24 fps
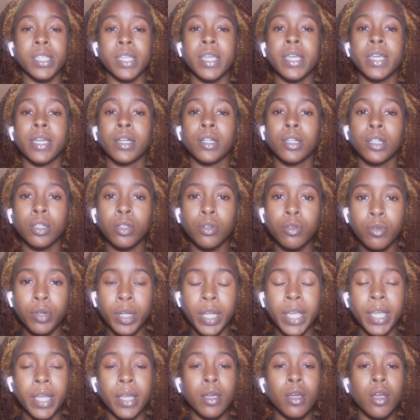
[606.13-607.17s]

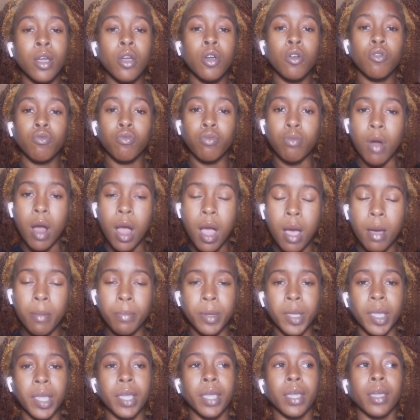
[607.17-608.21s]
including
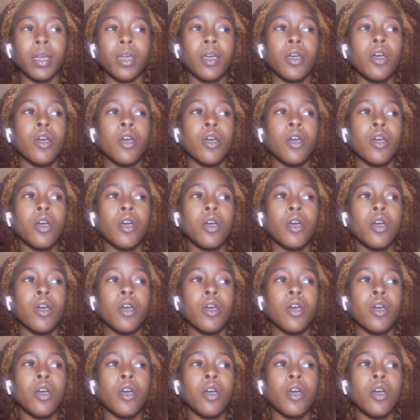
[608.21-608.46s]
robbing